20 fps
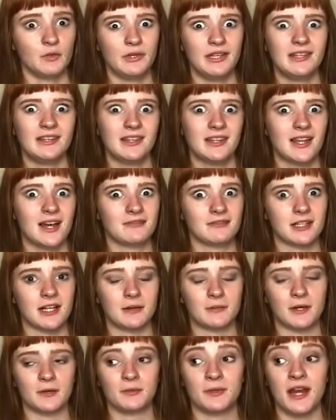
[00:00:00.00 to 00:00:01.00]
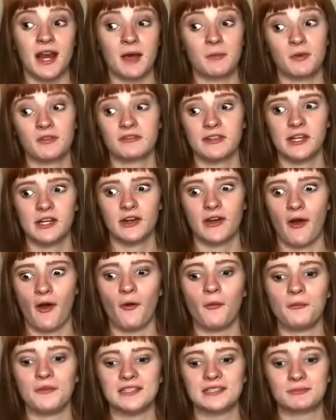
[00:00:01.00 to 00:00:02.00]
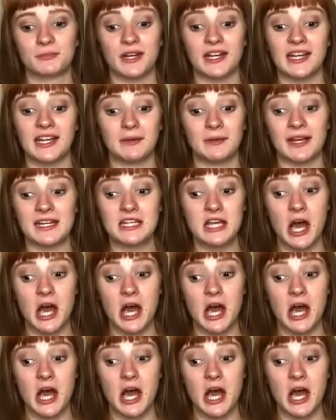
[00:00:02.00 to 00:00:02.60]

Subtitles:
We love a come up. And I'm over here homeless, breaking my